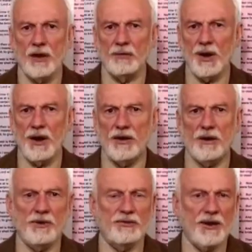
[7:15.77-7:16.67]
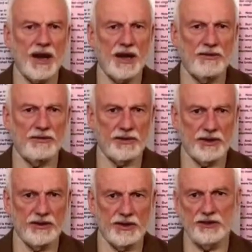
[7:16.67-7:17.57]
On part number five
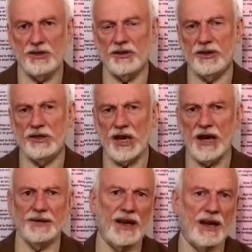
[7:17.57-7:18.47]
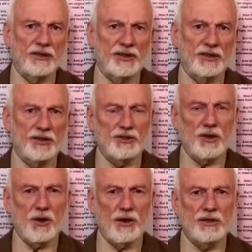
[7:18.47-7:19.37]
in this series on the Olivet
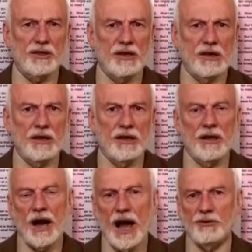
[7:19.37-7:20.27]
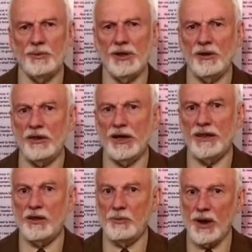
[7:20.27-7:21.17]
Discourse, I will be looking
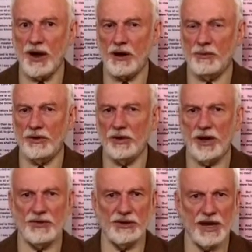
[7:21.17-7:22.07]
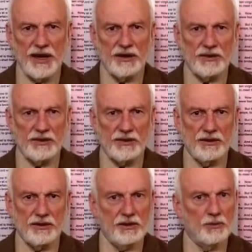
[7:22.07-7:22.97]
at the parable of the talents,
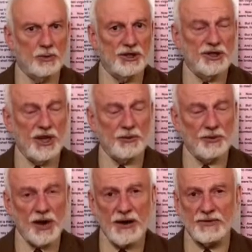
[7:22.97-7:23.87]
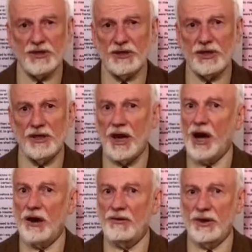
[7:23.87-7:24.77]
which is a prophecy
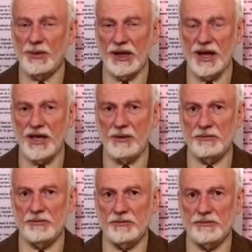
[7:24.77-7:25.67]
of the millennium.